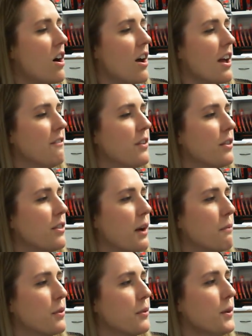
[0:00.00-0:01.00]
If you
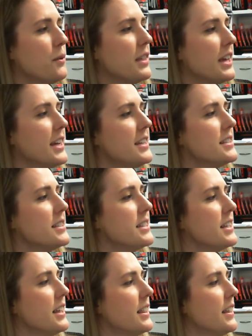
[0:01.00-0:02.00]
thumb through this,
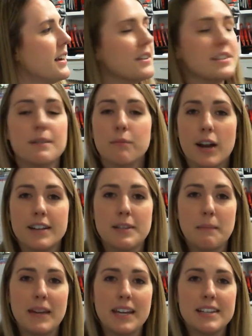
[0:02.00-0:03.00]
there's some
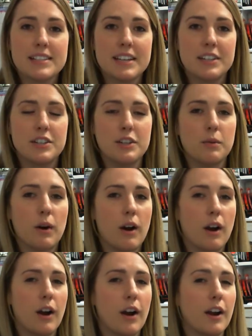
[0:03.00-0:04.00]
recipes as you
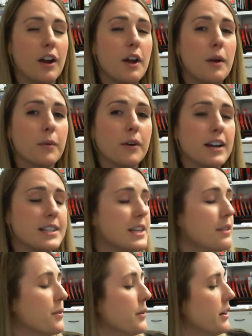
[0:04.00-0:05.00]
are
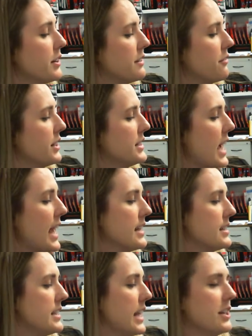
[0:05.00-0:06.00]
progressing through your different diet
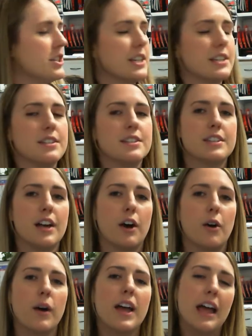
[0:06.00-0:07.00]
stages,
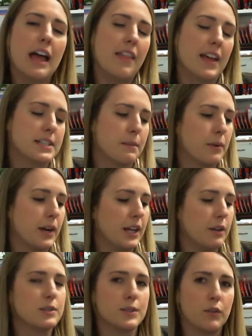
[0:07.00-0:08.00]
so that's a pretty
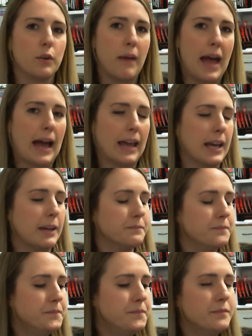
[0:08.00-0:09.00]
useful packet
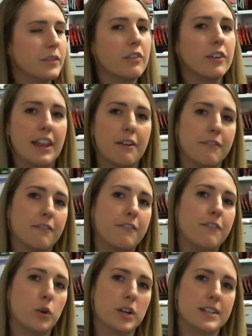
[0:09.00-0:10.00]
for
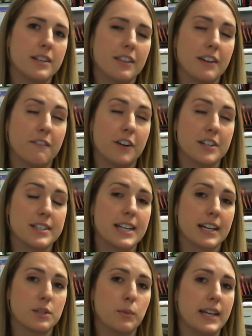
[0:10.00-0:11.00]
the first
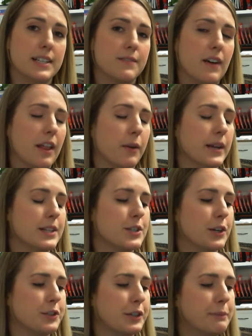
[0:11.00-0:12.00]
6 weeks following
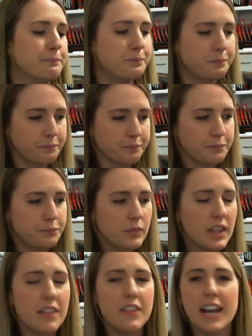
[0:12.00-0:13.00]
surgery.
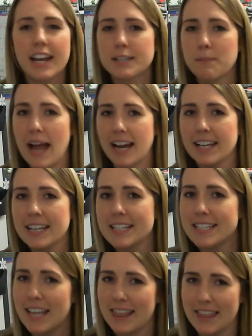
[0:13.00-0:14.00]
The next packet is
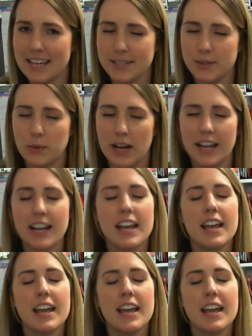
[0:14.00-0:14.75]
this one.